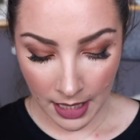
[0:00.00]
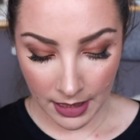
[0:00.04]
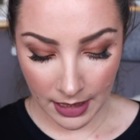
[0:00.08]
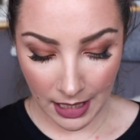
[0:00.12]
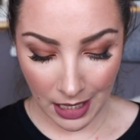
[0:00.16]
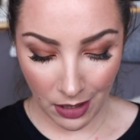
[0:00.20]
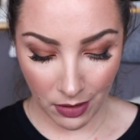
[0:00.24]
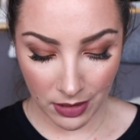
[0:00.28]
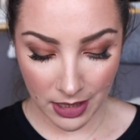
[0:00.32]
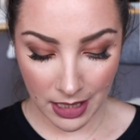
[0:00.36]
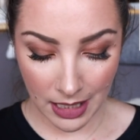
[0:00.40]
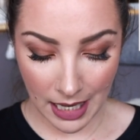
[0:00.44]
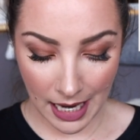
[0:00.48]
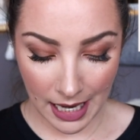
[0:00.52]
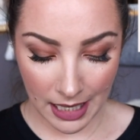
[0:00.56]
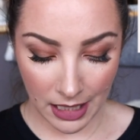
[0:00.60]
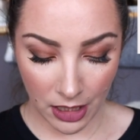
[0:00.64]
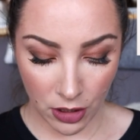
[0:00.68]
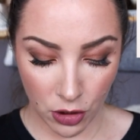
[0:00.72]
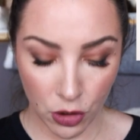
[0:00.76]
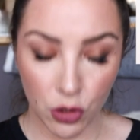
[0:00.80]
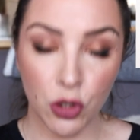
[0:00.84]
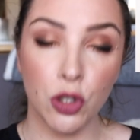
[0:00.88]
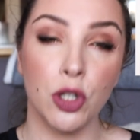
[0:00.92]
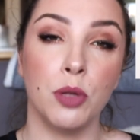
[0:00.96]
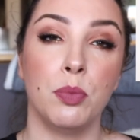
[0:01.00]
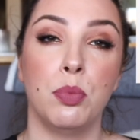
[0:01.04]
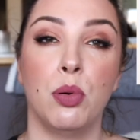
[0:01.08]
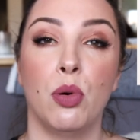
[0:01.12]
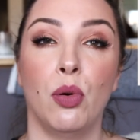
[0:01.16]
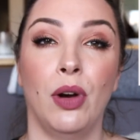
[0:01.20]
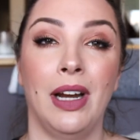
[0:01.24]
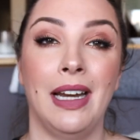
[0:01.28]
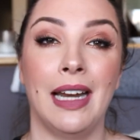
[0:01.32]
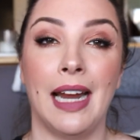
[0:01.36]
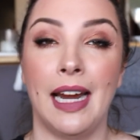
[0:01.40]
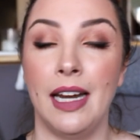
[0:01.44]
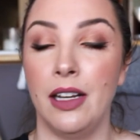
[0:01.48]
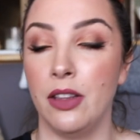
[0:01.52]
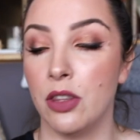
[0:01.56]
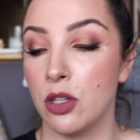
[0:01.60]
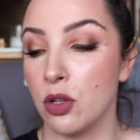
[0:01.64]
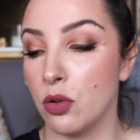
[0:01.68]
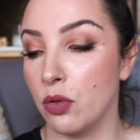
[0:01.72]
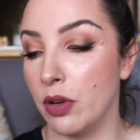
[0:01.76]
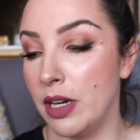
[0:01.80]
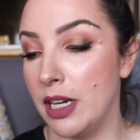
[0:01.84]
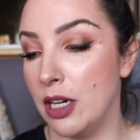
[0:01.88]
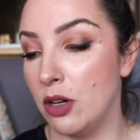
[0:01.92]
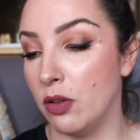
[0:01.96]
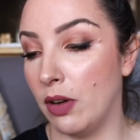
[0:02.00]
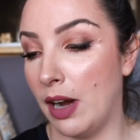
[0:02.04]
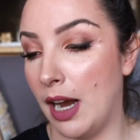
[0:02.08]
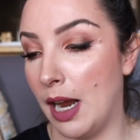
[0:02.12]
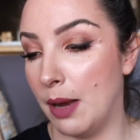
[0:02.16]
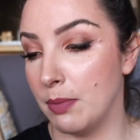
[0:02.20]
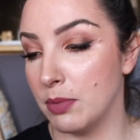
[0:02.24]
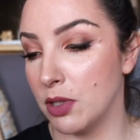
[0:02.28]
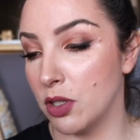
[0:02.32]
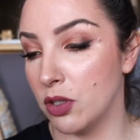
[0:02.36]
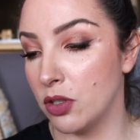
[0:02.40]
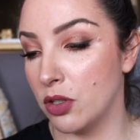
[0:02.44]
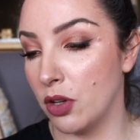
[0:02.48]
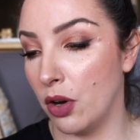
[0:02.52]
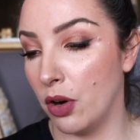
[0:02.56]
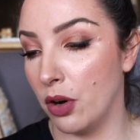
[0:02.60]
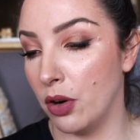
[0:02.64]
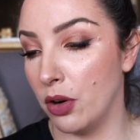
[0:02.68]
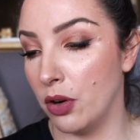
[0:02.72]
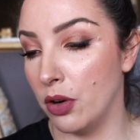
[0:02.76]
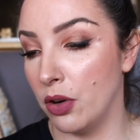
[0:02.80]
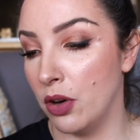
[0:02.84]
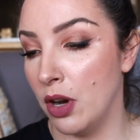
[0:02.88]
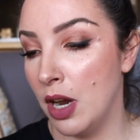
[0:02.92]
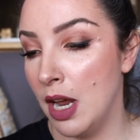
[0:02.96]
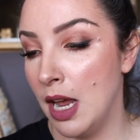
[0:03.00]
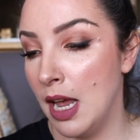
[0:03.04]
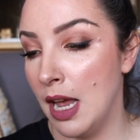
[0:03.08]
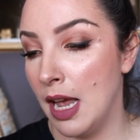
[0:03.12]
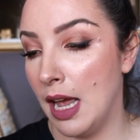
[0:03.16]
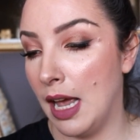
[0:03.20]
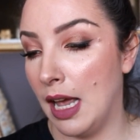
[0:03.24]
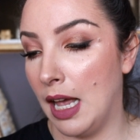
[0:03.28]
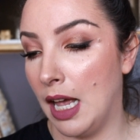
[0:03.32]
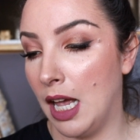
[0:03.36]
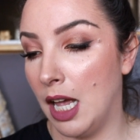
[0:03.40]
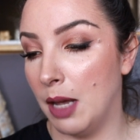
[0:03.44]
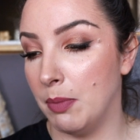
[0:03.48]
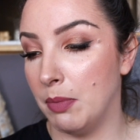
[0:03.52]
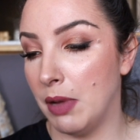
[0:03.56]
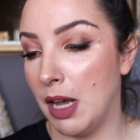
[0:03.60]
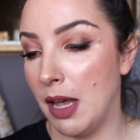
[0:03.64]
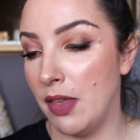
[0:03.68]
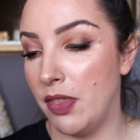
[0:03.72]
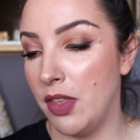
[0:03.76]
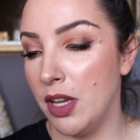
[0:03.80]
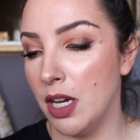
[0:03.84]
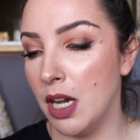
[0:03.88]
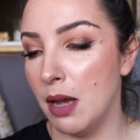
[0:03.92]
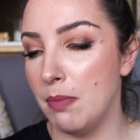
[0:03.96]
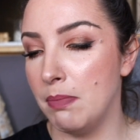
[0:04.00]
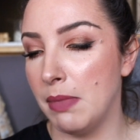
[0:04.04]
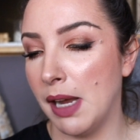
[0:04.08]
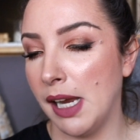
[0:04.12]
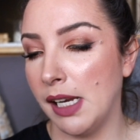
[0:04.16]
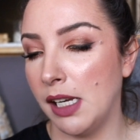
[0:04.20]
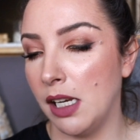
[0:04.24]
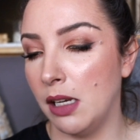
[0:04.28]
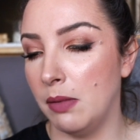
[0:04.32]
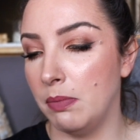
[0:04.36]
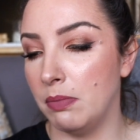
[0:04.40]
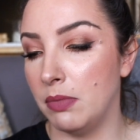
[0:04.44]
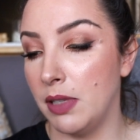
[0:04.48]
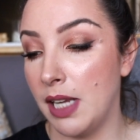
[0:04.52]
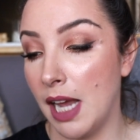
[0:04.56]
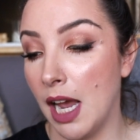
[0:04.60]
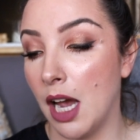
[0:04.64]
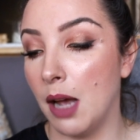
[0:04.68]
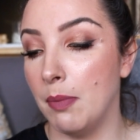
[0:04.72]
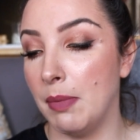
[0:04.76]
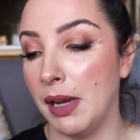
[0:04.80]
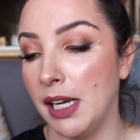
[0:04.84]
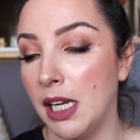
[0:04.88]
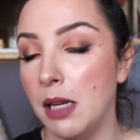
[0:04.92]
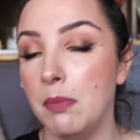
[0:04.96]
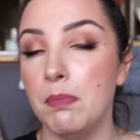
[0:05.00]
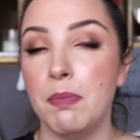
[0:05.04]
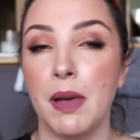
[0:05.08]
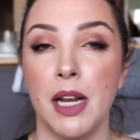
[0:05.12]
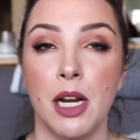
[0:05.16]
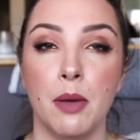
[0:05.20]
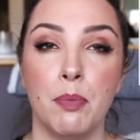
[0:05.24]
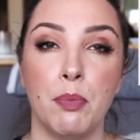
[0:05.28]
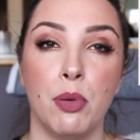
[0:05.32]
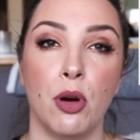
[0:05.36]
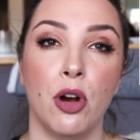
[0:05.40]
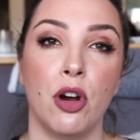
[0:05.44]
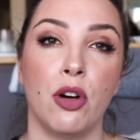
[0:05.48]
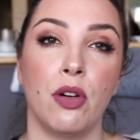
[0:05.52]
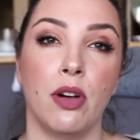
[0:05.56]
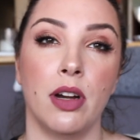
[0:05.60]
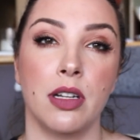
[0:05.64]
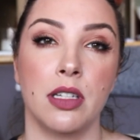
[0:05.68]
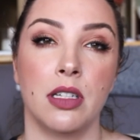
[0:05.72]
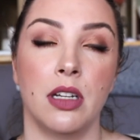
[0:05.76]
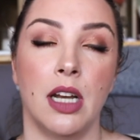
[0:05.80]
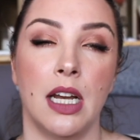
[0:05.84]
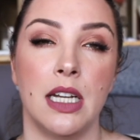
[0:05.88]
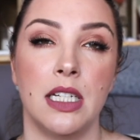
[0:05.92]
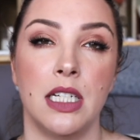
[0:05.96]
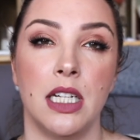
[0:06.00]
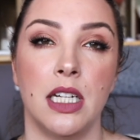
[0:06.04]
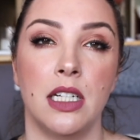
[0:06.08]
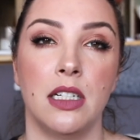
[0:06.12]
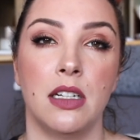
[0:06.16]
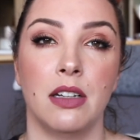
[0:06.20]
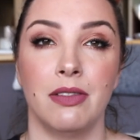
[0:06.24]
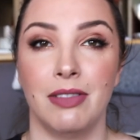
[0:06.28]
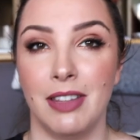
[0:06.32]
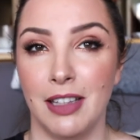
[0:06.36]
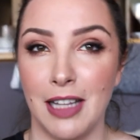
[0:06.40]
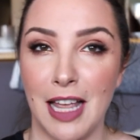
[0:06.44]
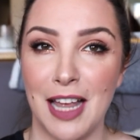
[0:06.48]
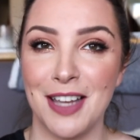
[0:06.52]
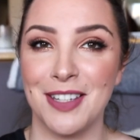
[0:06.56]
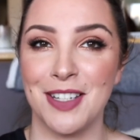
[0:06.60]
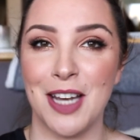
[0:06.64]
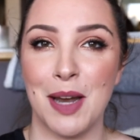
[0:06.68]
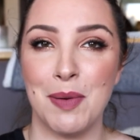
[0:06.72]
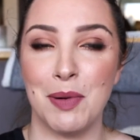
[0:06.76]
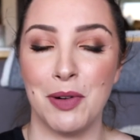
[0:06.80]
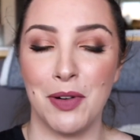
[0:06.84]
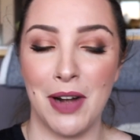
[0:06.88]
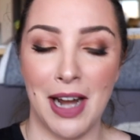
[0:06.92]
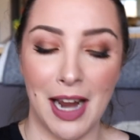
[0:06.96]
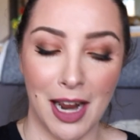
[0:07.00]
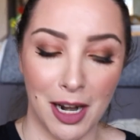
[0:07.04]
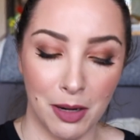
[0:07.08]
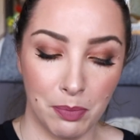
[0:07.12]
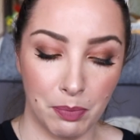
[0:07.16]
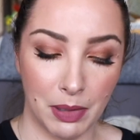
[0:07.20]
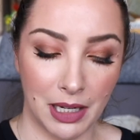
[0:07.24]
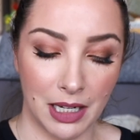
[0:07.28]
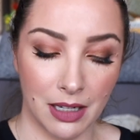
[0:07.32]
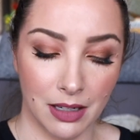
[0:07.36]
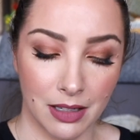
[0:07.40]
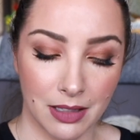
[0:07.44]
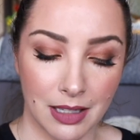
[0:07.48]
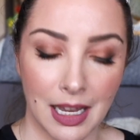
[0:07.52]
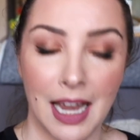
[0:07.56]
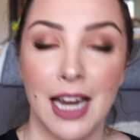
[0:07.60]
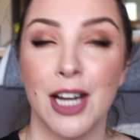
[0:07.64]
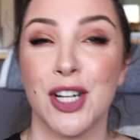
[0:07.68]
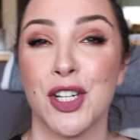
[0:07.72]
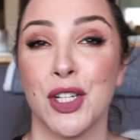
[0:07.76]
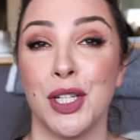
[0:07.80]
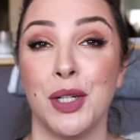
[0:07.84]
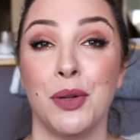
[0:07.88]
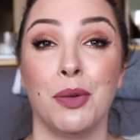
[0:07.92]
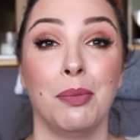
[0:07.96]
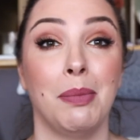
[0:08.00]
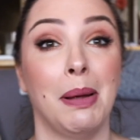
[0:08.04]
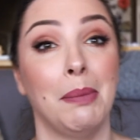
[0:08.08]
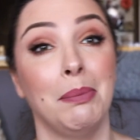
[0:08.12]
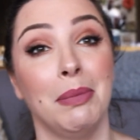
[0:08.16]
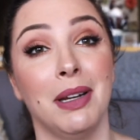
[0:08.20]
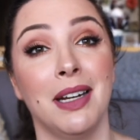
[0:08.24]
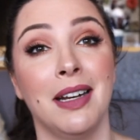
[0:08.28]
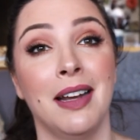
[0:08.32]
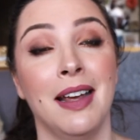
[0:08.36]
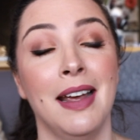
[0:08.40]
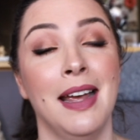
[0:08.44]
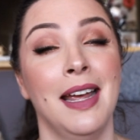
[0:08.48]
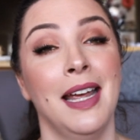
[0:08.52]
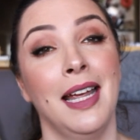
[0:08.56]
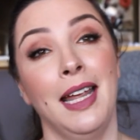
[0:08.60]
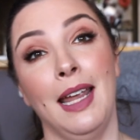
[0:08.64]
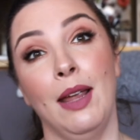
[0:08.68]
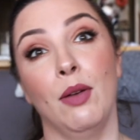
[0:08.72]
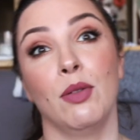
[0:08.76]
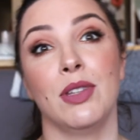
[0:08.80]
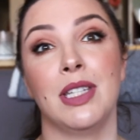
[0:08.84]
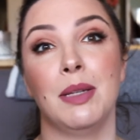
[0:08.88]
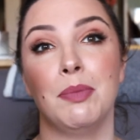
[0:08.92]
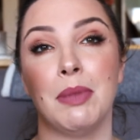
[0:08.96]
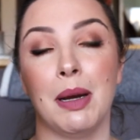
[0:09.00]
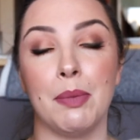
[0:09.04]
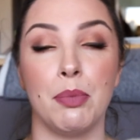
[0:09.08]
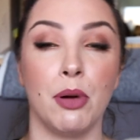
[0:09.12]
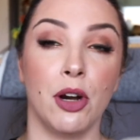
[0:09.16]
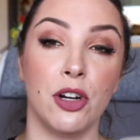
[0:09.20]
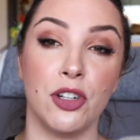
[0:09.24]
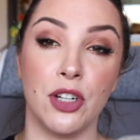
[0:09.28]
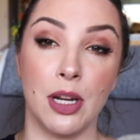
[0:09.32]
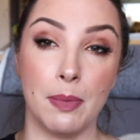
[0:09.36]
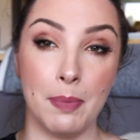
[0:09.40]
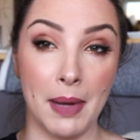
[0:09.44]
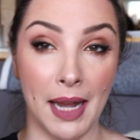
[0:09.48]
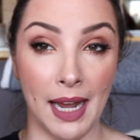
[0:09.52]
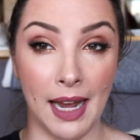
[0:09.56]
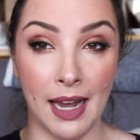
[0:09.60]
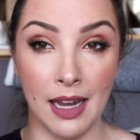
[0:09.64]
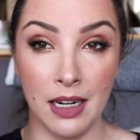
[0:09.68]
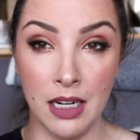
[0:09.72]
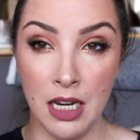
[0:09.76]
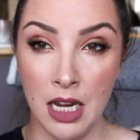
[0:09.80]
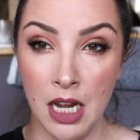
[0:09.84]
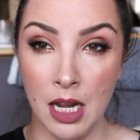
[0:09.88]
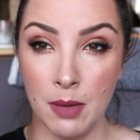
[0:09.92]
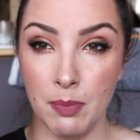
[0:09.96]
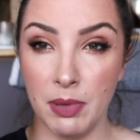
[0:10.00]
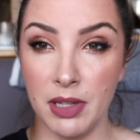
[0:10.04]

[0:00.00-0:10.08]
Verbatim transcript: Now it's at eighty-two point eight three grams. So um, I think I'm making, yeah, I'm making better progress than I did the last time around because I actually remembered it was in my project pan.